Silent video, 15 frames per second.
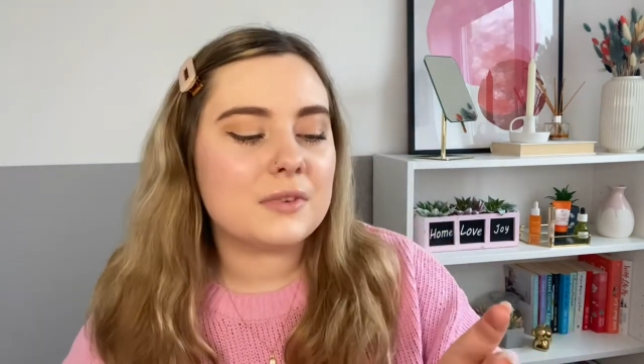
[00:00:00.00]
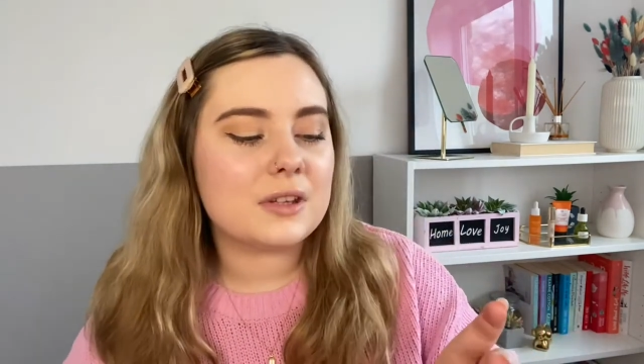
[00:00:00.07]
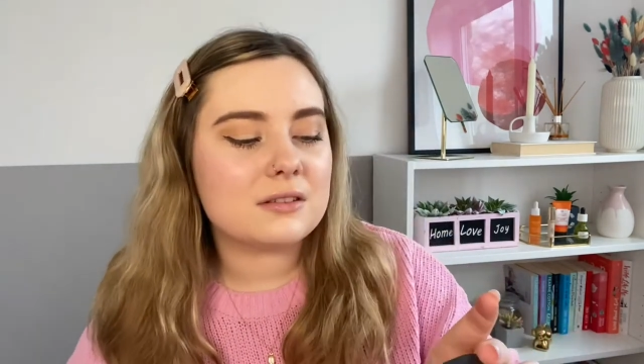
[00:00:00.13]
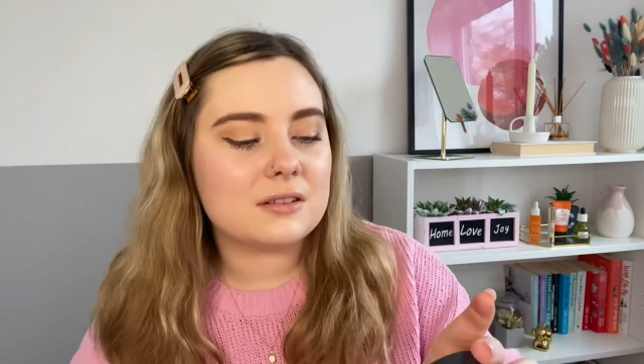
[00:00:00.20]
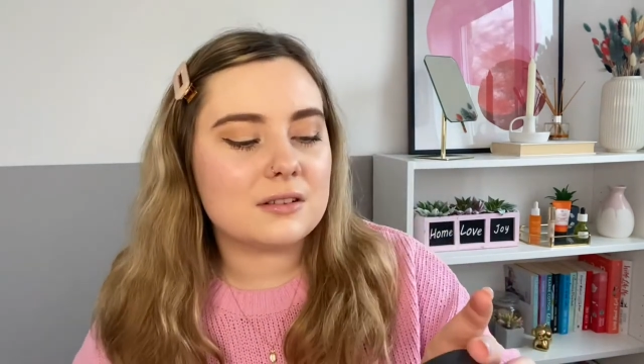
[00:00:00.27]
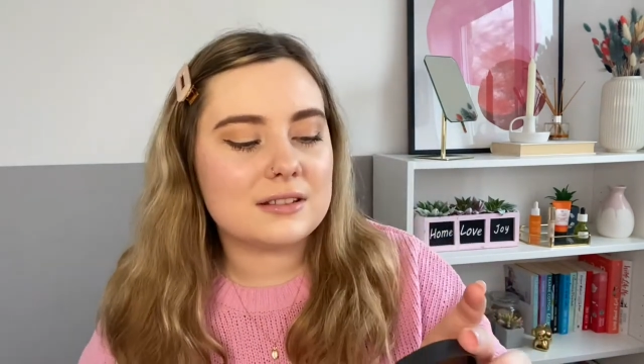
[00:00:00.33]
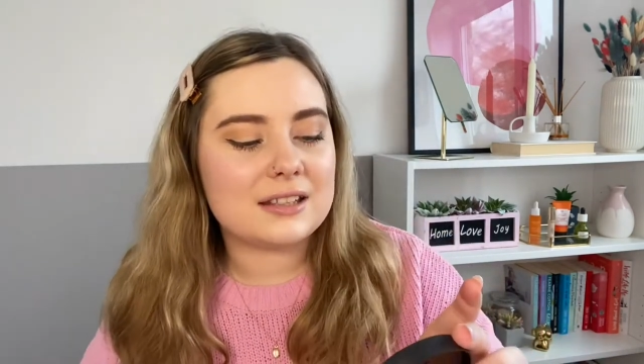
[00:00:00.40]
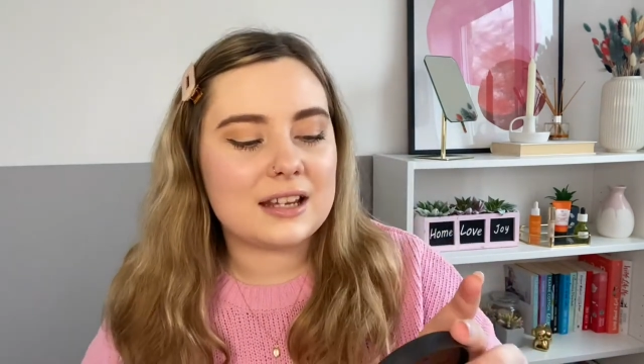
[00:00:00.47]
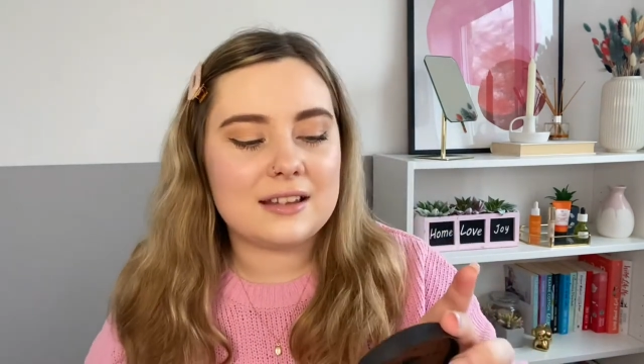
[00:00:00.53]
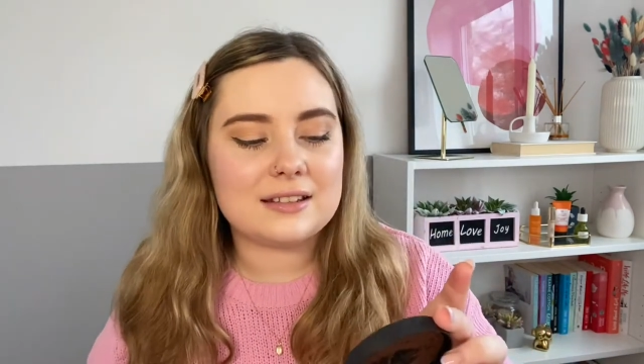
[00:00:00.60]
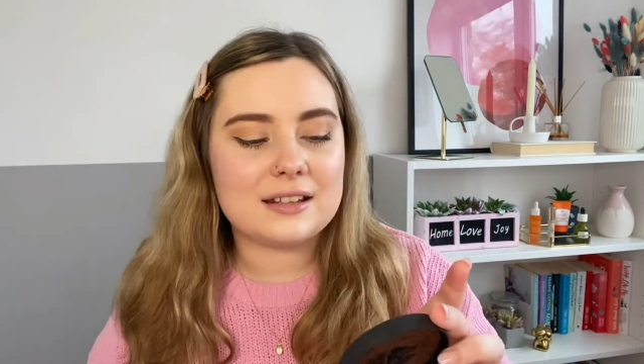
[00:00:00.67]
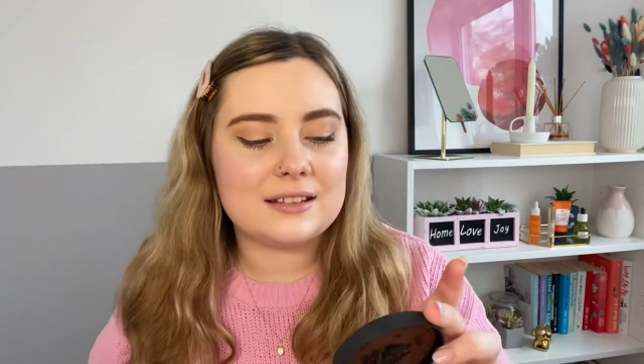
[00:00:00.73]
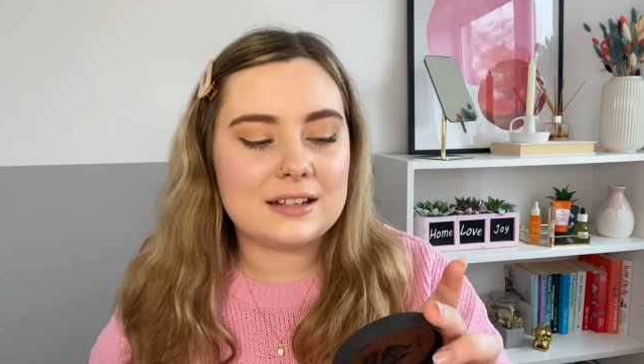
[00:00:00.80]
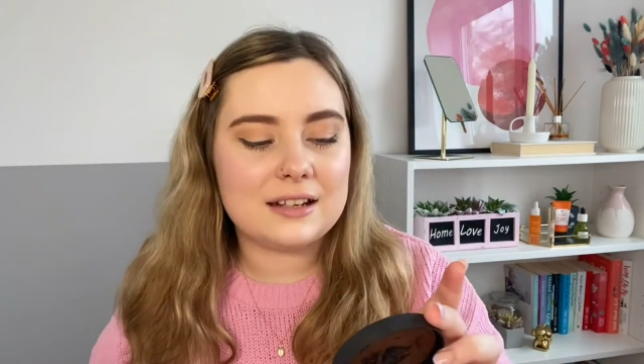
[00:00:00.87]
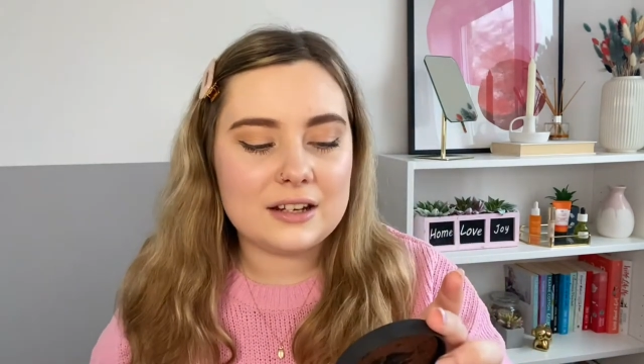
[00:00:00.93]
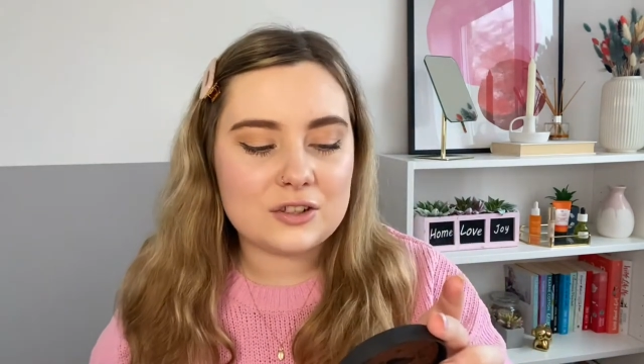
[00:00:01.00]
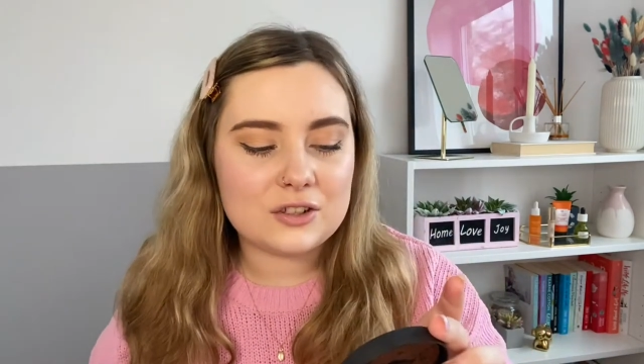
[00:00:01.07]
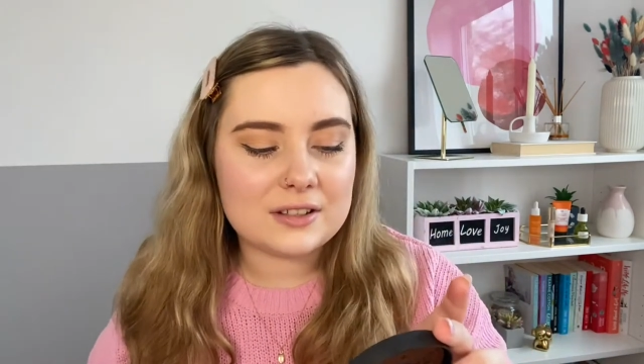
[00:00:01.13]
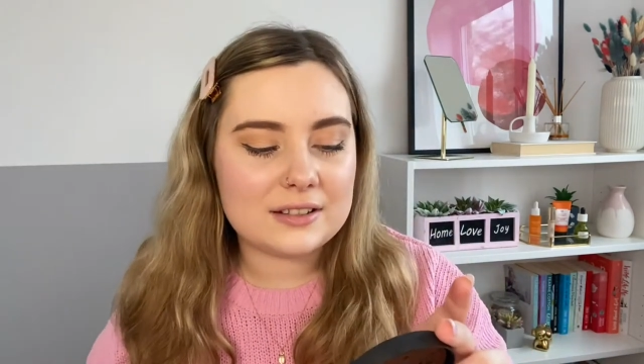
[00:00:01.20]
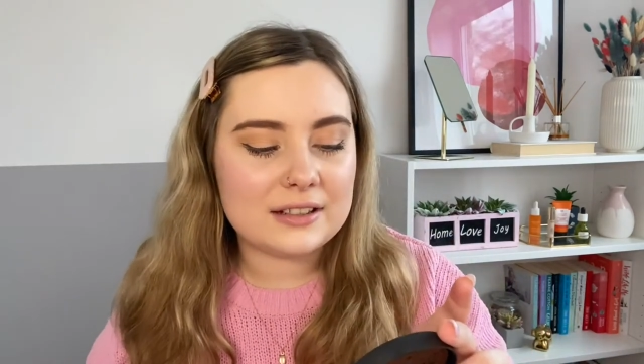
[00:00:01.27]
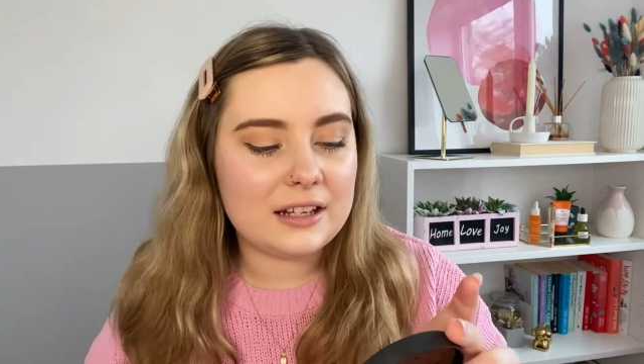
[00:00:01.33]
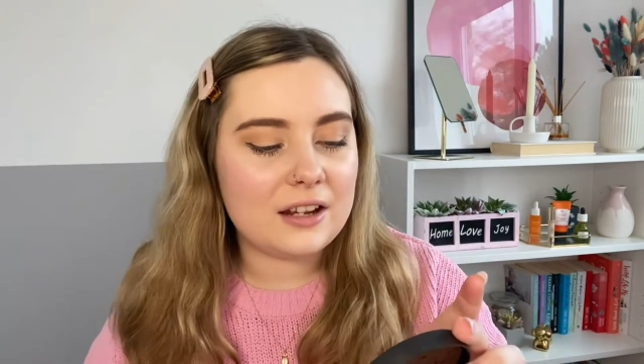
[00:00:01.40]
So it says a
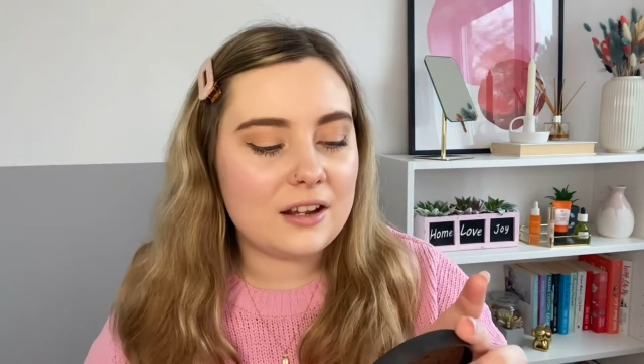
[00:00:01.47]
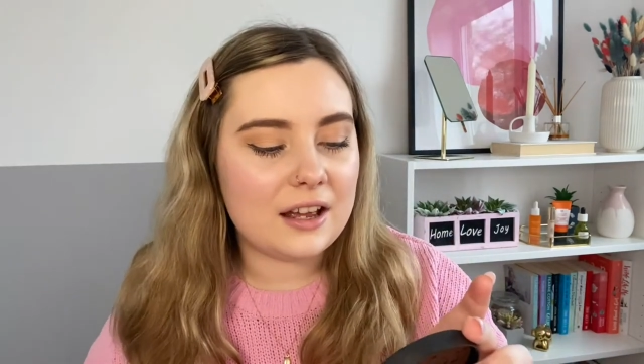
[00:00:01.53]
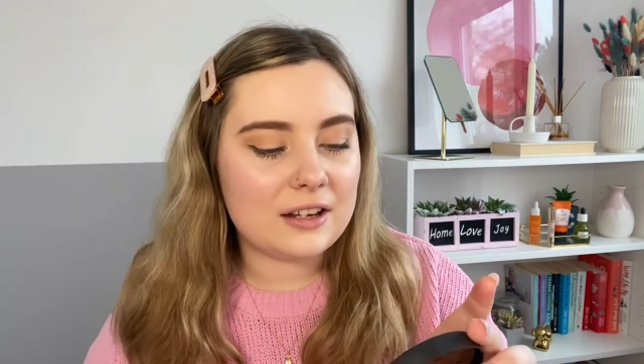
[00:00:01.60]
deliciously